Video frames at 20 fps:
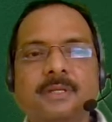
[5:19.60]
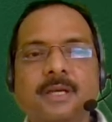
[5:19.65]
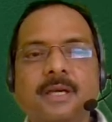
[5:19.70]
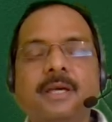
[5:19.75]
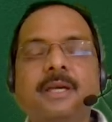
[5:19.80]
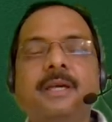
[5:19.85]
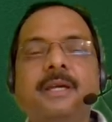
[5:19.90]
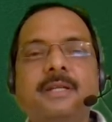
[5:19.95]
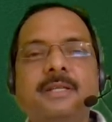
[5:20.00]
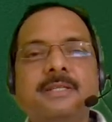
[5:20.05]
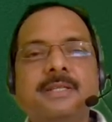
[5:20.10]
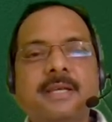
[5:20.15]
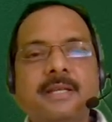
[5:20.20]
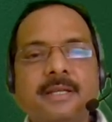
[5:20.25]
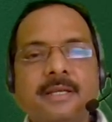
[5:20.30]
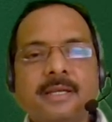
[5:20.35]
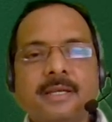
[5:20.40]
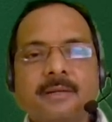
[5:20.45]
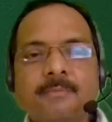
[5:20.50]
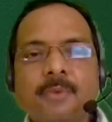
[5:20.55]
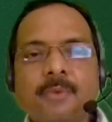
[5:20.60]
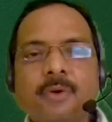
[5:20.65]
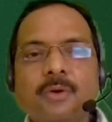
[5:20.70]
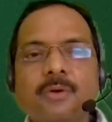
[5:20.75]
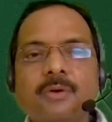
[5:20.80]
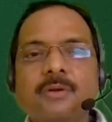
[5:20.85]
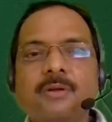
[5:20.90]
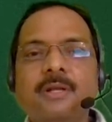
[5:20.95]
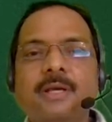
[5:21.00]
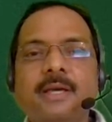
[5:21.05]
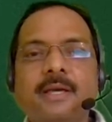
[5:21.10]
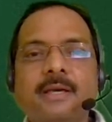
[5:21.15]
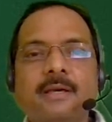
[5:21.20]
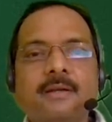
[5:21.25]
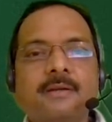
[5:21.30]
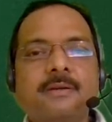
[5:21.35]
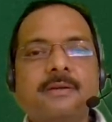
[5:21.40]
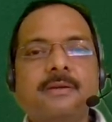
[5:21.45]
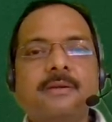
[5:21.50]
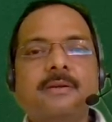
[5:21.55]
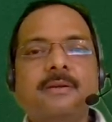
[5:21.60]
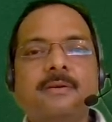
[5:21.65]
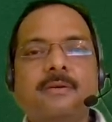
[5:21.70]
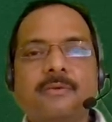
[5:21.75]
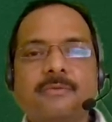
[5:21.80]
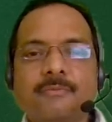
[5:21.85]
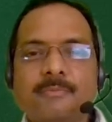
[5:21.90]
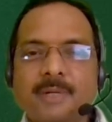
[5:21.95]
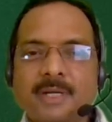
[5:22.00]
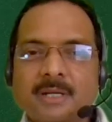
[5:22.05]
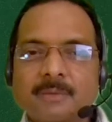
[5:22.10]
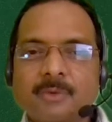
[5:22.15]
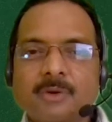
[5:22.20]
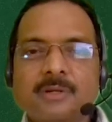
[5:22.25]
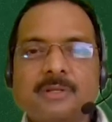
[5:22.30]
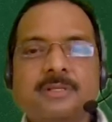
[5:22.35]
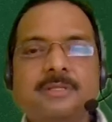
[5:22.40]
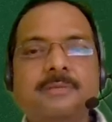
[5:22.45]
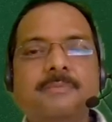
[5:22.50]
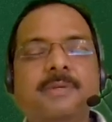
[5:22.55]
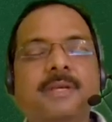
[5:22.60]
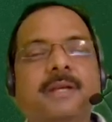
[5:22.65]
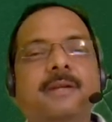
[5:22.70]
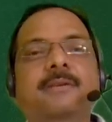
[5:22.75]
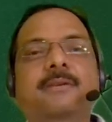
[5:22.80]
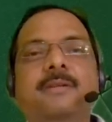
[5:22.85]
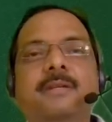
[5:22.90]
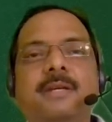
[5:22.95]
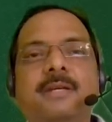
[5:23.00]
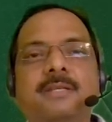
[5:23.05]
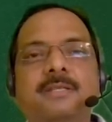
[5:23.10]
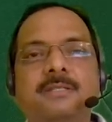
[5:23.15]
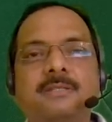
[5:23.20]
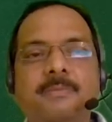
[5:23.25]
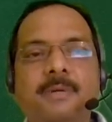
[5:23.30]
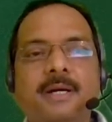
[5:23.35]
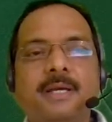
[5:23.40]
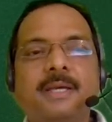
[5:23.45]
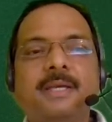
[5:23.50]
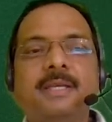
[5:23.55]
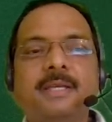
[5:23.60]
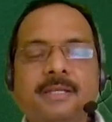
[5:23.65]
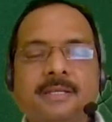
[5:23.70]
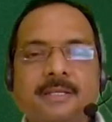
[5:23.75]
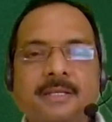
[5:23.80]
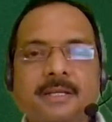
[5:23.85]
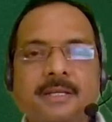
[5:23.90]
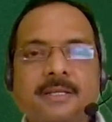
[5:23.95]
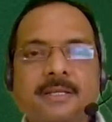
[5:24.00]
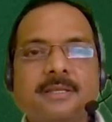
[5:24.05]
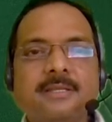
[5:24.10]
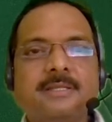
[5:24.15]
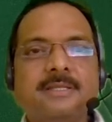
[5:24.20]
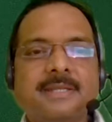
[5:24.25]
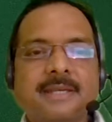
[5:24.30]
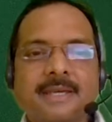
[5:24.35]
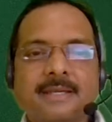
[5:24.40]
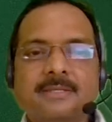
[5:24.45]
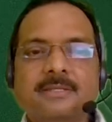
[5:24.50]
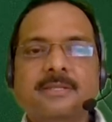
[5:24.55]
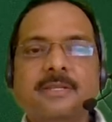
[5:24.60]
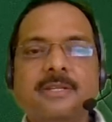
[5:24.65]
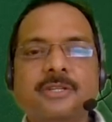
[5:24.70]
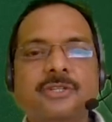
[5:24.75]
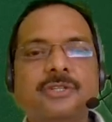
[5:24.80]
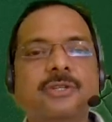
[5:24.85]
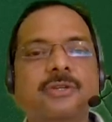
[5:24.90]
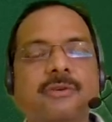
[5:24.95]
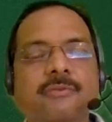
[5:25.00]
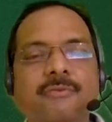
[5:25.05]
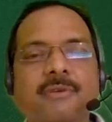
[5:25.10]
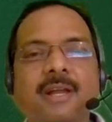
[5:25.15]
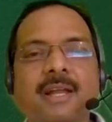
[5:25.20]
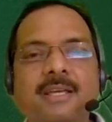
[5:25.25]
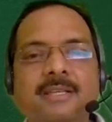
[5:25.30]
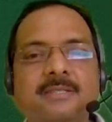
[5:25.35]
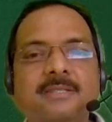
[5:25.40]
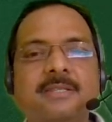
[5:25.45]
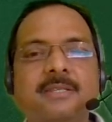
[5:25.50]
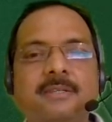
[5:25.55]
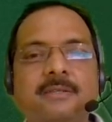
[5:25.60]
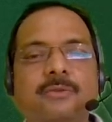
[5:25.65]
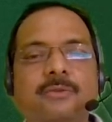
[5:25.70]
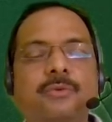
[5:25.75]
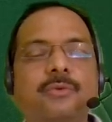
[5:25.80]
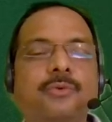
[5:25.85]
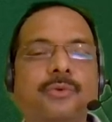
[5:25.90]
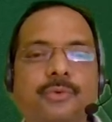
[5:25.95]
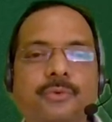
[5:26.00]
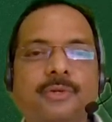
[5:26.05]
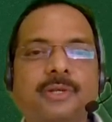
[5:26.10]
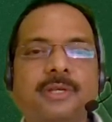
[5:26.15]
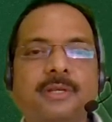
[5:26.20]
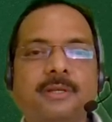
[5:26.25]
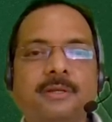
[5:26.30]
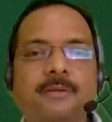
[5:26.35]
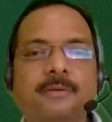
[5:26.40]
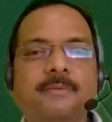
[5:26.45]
It is an inborn error of metabolism characterized by increased excretion of glycine through urine.